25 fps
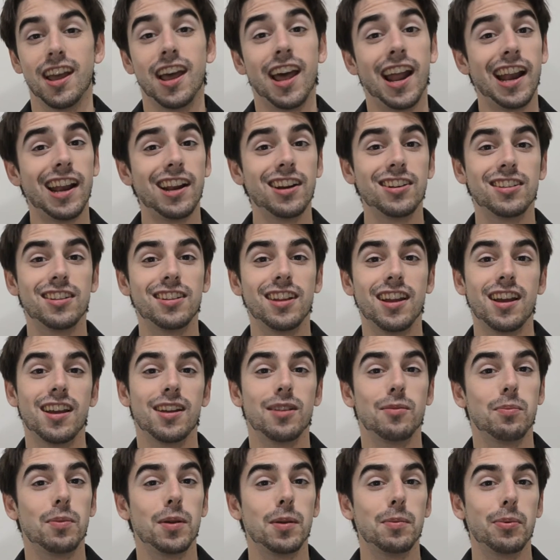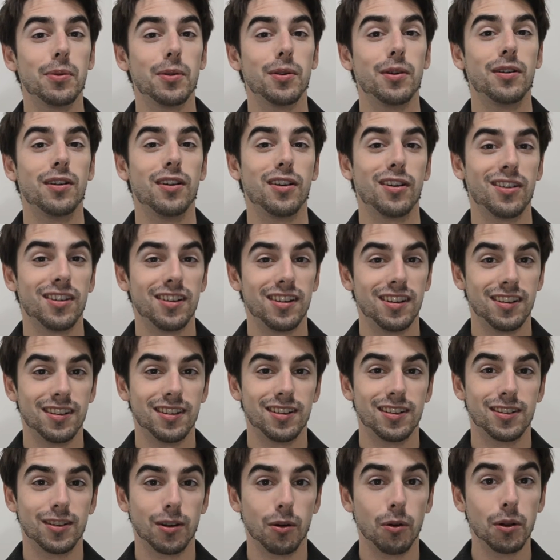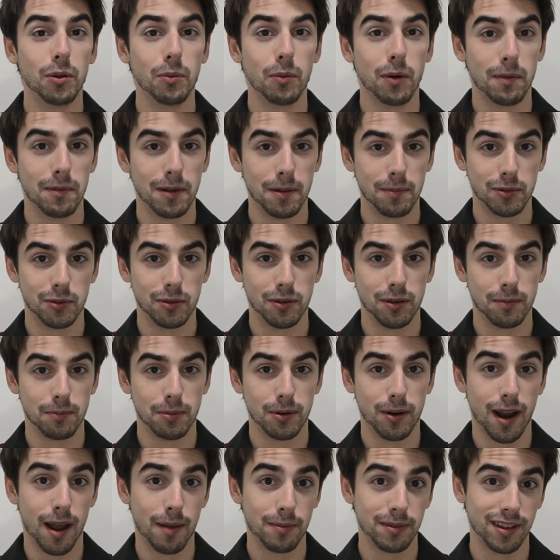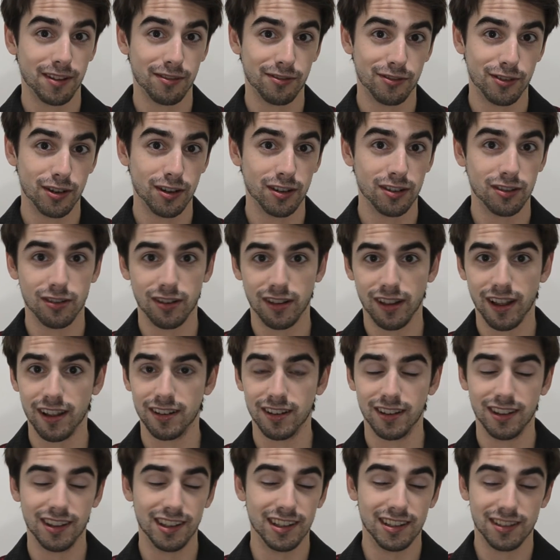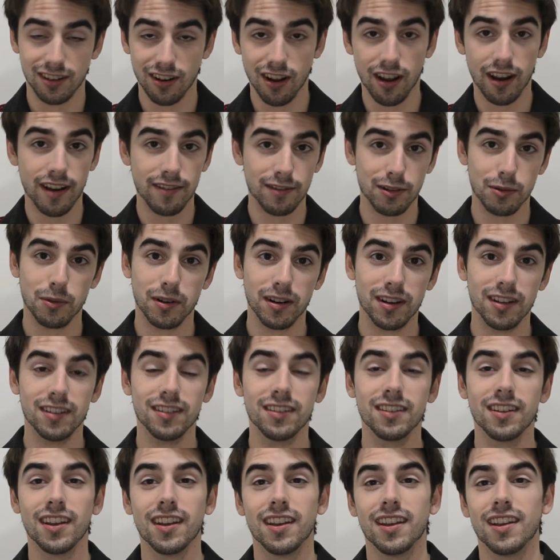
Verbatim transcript: I understand people are not going to totally warm up to it perhaps at first, or at least not everyone is.